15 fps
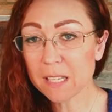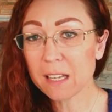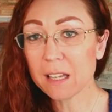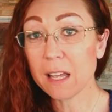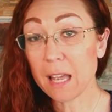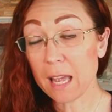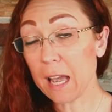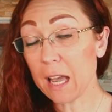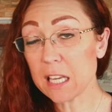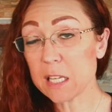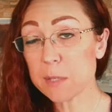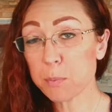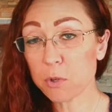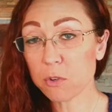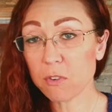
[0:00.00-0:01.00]
has
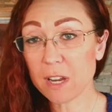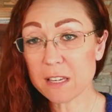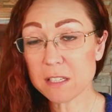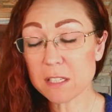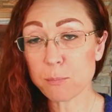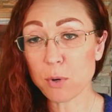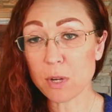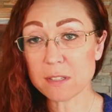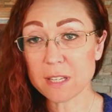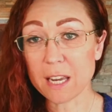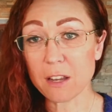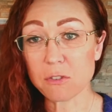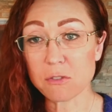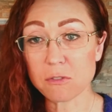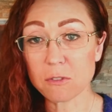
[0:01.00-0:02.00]
progressed to breast
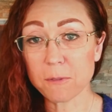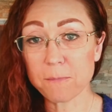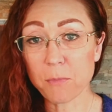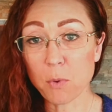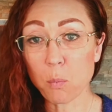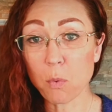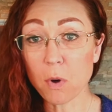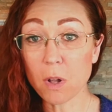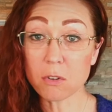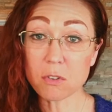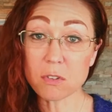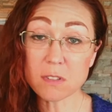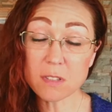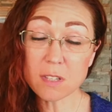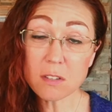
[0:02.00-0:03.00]
cancer, while her
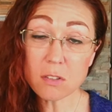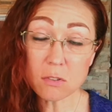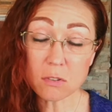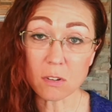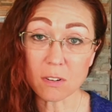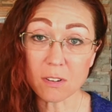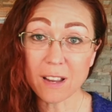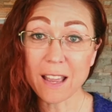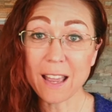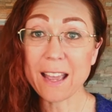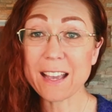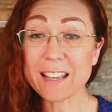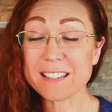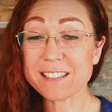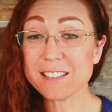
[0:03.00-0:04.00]
sister
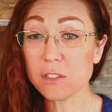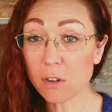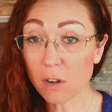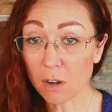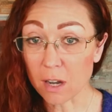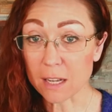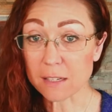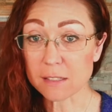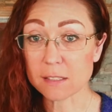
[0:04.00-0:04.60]
has not.